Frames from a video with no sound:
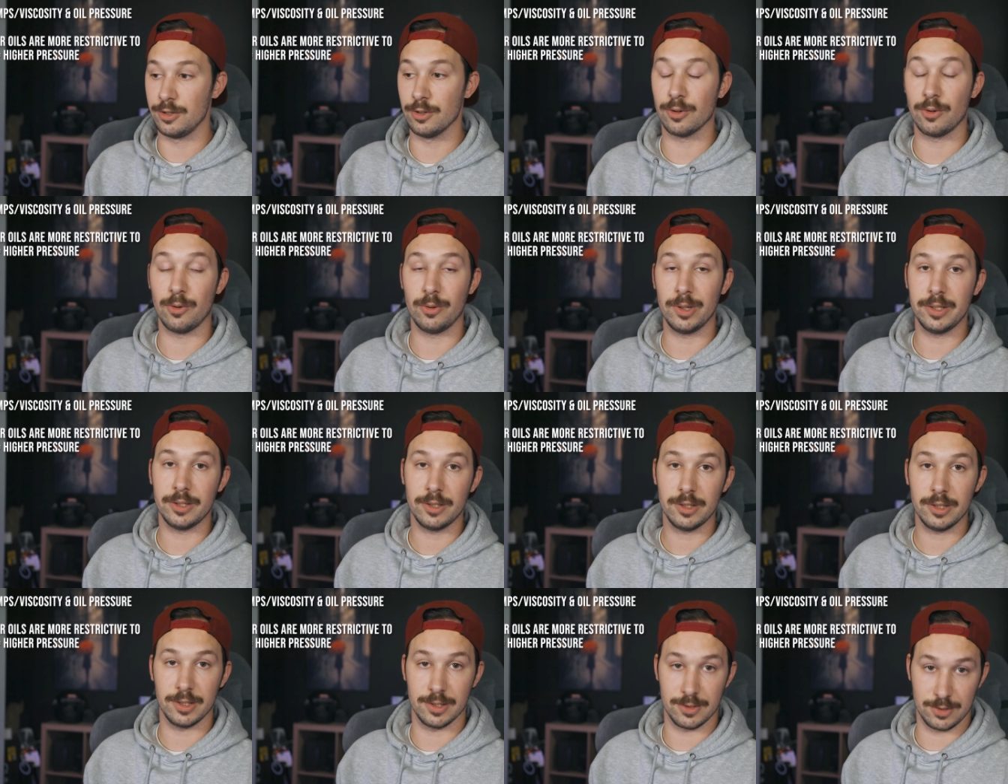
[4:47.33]
Your
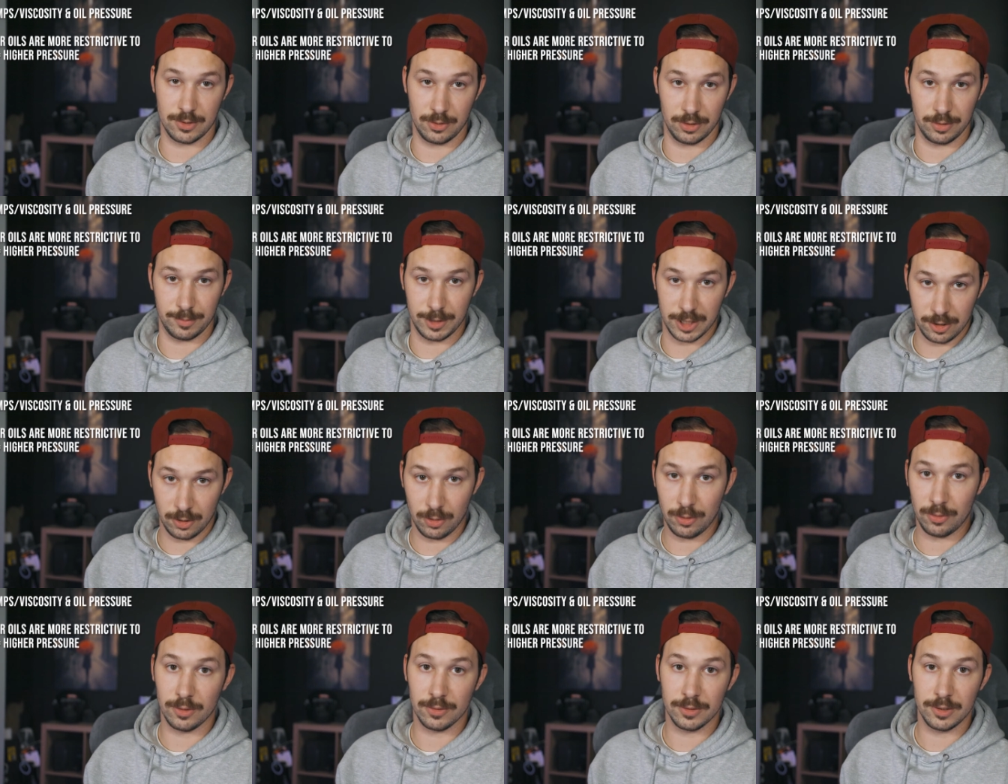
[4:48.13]
oil is going to be
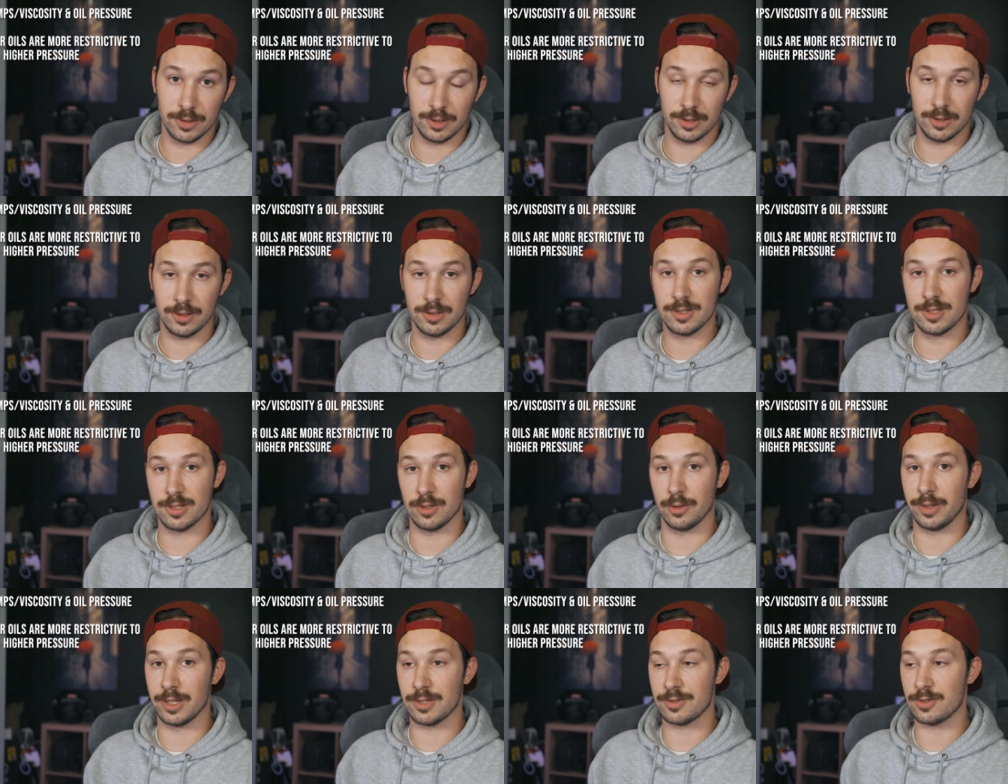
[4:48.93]
cold,
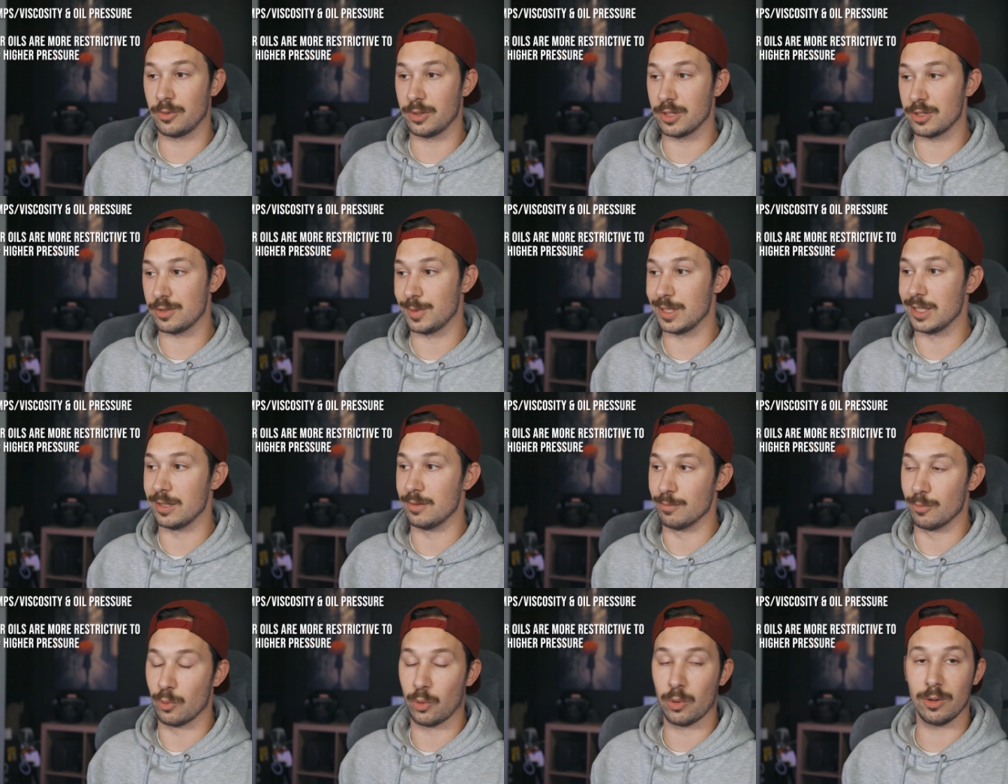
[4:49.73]
so it's going to
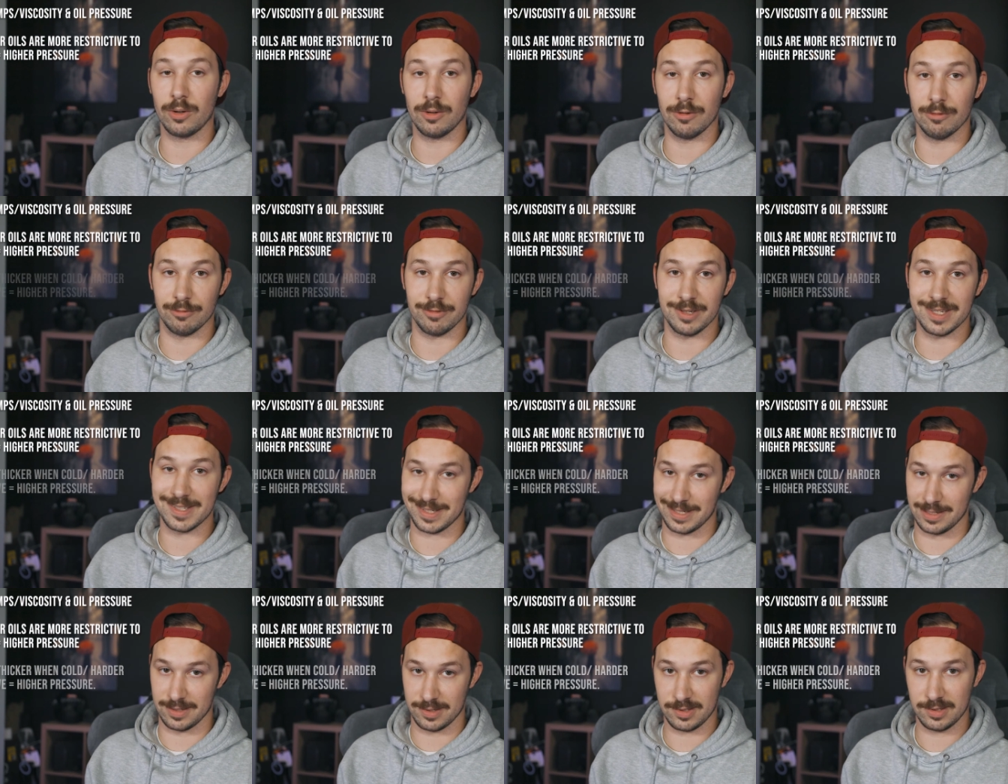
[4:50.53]
be more
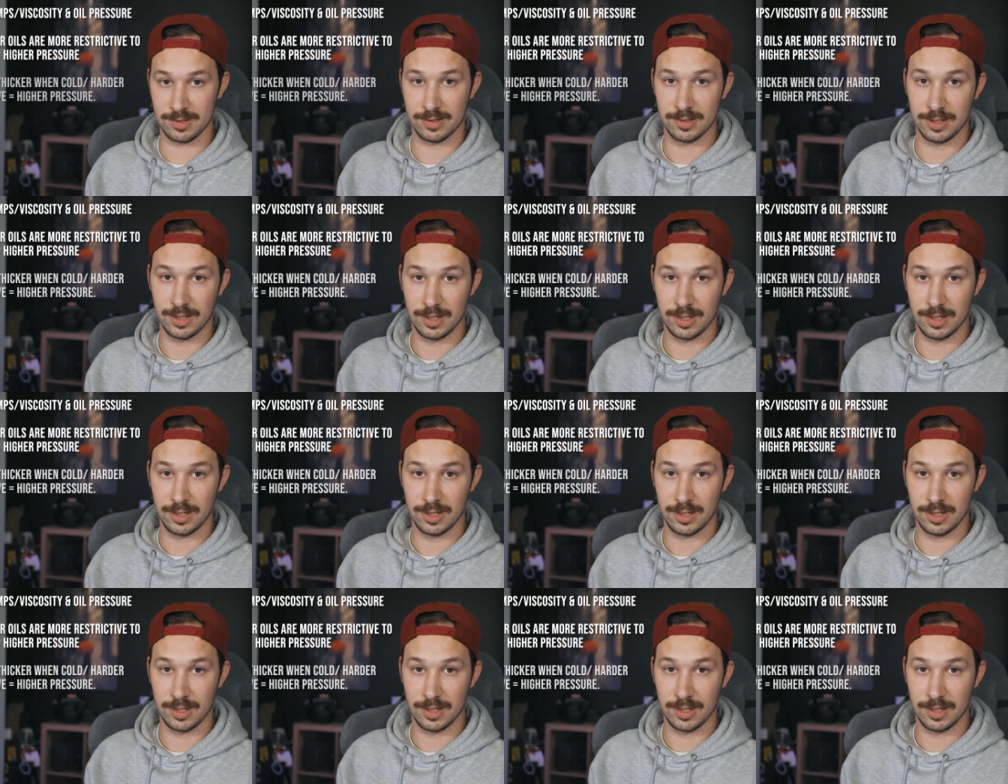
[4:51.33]
viscous.